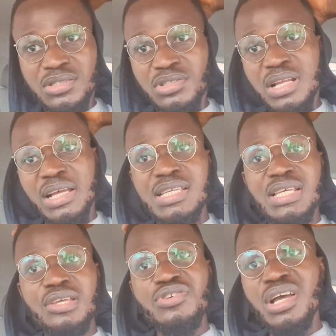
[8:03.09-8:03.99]
Just like I
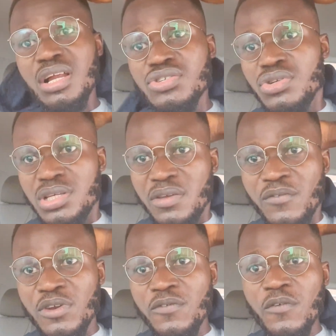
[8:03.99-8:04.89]
said, you can actually,
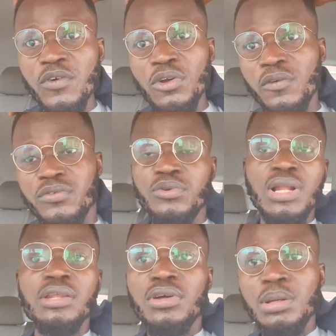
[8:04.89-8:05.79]
even if you fall off, you
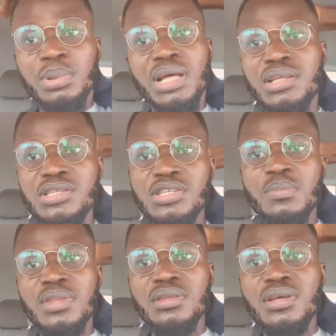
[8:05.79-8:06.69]
land on a planet or
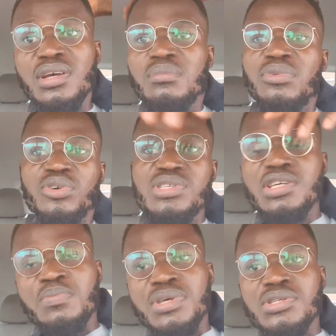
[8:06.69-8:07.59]
something, but you
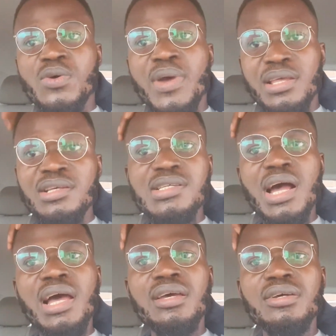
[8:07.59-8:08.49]
still be somewhere in the
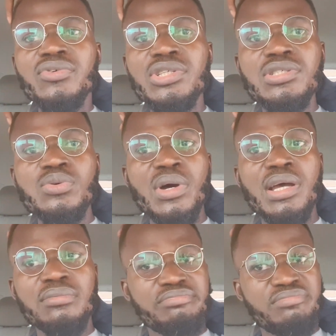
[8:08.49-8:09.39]
sky, which is where
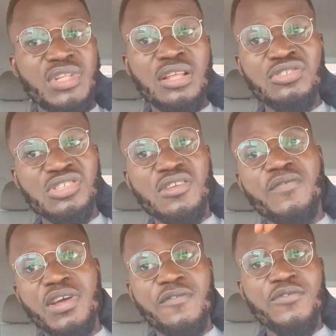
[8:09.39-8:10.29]
just a
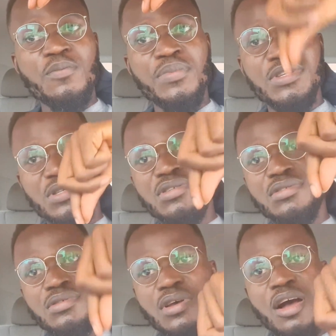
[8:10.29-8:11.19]
very few
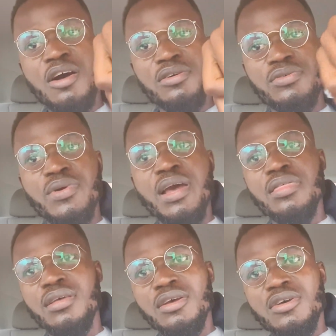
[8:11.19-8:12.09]
persons are, right?
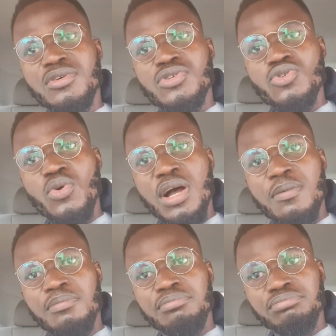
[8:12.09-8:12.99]
So
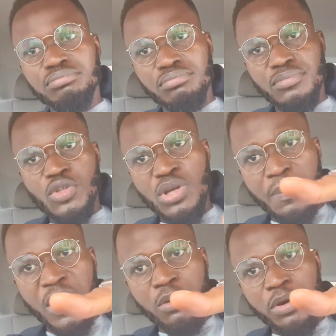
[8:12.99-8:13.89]
um you can
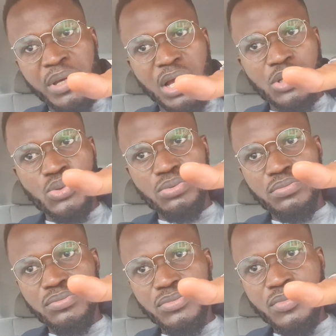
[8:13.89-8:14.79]
buy your mom a car too,
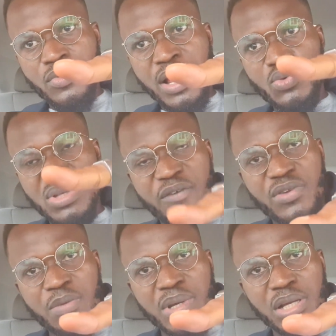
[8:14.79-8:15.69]
right, with
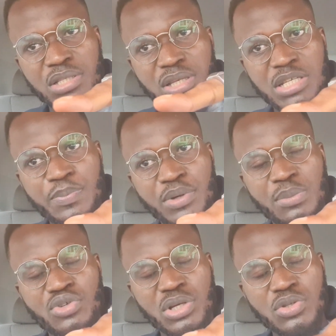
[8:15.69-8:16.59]
affiliate marketing. That's the point I'm
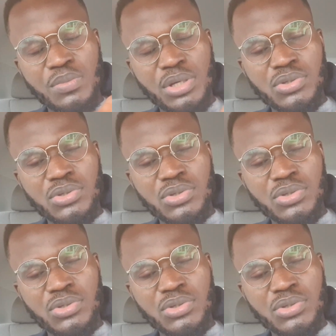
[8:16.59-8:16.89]
trying to make.